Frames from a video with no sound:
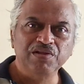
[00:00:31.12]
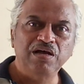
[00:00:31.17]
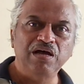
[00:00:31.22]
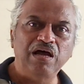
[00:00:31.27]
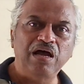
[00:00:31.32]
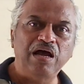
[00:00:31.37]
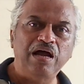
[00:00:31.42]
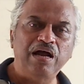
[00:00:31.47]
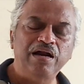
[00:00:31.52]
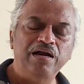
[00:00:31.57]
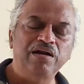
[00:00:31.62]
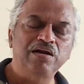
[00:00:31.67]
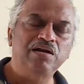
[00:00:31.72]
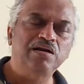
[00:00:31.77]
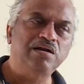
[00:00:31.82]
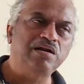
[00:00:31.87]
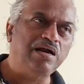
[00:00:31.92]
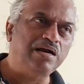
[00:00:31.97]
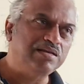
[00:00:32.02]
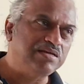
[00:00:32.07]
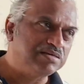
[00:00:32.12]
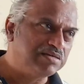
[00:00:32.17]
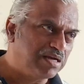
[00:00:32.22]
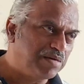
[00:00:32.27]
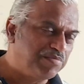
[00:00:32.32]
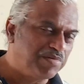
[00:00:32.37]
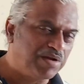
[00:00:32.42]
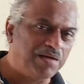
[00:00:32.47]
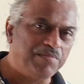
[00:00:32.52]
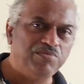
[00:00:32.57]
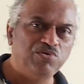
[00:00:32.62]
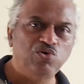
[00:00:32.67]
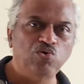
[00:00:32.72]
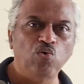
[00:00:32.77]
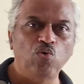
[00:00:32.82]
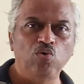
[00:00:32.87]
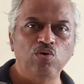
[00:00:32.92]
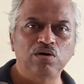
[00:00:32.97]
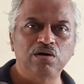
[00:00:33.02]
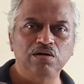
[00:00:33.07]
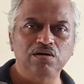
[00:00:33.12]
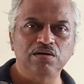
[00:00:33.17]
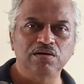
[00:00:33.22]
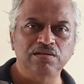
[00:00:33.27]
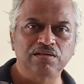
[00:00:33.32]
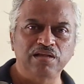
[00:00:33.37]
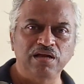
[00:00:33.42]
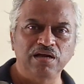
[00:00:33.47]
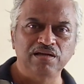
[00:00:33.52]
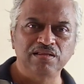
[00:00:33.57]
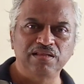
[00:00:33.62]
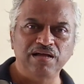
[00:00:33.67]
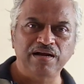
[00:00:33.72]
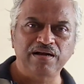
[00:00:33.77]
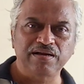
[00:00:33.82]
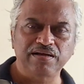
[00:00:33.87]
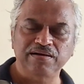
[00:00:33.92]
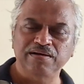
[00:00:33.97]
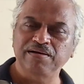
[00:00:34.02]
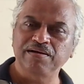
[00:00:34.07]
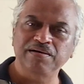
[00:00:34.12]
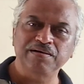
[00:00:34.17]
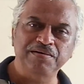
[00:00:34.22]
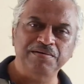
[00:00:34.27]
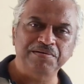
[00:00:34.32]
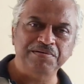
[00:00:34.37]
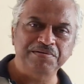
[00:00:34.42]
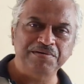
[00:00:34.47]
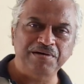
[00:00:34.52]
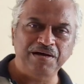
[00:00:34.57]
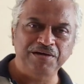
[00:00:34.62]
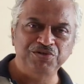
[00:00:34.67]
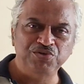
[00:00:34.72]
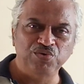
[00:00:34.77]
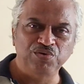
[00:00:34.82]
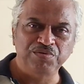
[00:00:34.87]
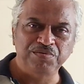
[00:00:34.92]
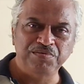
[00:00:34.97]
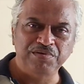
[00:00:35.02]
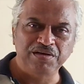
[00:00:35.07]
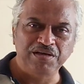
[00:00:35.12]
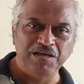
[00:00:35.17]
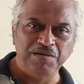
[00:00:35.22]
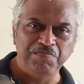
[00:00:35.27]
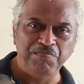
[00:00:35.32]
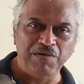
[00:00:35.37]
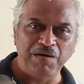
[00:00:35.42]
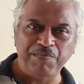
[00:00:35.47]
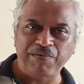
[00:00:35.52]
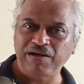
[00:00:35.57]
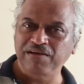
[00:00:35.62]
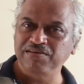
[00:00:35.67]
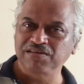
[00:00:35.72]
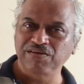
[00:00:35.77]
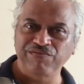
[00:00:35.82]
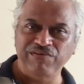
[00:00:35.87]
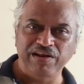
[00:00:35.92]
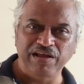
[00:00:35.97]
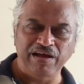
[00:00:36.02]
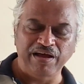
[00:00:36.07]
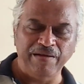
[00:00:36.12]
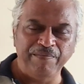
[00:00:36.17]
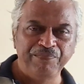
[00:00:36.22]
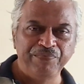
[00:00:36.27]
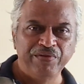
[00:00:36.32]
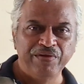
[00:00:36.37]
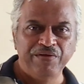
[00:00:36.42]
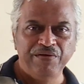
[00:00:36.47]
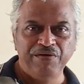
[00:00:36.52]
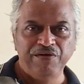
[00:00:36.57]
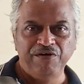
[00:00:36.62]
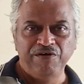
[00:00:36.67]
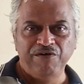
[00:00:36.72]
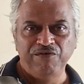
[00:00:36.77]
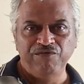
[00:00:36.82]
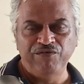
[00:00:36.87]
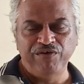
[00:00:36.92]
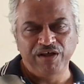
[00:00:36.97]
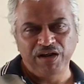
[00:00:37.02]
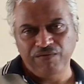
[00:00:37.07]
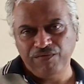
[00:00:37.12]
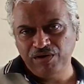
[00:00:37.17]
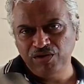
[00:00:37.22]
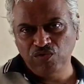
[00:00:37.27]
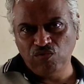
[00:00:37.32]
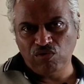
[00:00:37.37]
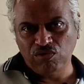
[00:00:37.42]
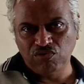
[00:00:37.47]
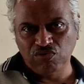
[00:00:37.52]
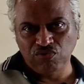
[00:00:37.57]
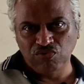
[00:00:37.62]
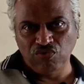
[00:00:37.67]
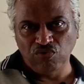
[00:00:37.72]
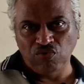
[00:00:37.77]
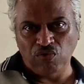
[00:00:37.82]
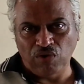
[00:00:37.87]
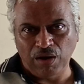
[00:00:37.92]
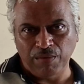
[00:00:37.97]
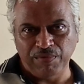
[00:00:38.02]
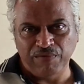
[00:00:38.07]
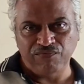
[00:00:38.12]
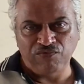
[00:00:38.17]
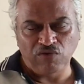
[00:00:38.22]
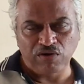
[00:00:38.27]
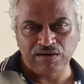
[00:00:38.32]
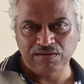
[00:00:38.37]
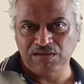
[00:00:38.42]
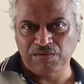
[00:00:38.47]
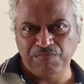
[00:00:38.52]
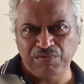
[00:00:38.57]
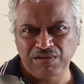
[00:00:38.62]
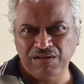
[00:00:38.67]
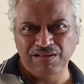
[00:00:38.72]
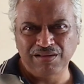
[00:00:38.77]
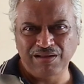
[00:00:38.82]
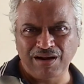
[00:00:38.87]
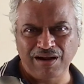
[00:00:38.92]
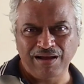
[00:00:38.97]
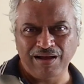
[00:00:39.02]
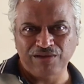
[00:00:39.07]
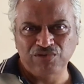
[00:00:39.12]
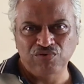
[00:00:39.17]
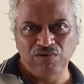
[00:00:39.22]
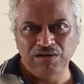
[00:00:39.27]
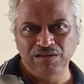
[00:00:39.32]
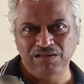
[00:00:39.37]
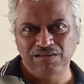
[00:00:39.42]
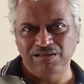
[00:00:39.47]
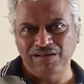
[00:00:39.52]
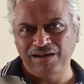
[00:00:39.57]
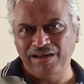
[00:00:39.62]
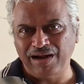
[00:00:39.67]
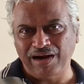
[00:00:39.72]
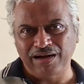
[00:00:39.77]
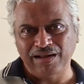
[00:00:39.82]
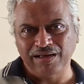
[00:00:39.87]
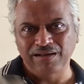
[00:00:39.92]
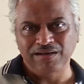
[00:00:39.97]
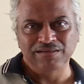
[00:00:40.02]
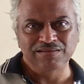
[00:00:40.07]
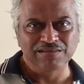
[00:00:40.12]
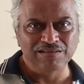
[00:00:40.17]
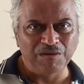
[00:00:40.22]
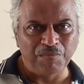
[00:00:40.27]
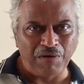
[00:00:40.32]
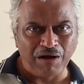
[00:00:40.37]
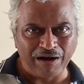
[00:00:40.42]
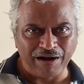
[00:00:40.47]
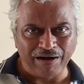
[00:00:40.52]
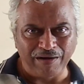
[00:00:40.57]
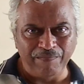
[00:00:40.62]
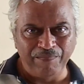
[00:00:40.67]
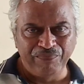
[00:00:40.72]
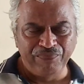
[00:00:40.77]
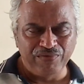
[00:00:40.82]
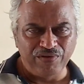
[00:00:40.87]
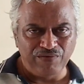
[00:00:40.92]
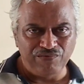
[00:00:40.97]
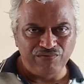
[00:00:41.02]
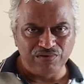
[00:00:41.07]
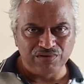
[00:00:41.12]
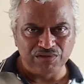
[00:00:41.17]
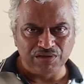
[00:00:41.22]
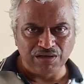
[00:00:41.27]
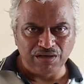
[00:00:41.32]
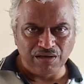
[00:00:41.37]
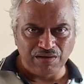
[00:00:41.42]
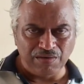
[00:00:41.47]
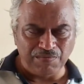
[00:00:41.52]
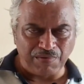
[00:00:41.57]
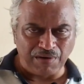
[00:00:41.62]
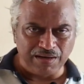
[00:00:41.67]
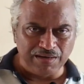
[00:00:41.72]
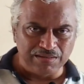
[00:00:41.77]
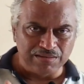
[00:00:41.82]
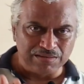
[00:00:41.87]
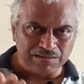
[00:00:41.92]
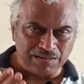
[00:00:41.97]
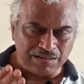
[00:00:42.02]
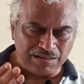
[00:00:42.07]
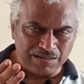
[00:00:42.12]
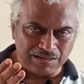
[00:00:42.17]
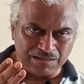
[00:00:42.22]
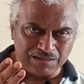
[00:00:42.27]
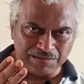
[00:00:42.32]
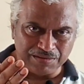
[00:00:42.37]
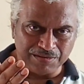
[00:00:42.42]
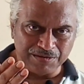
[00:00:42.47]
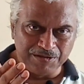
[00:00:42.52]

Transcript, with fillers: and at the same time don't uh, think that uh, I should keep my pricing very high. Wherever you want to go, I mean, for example, there are actually three categories in the market. If you see price uh,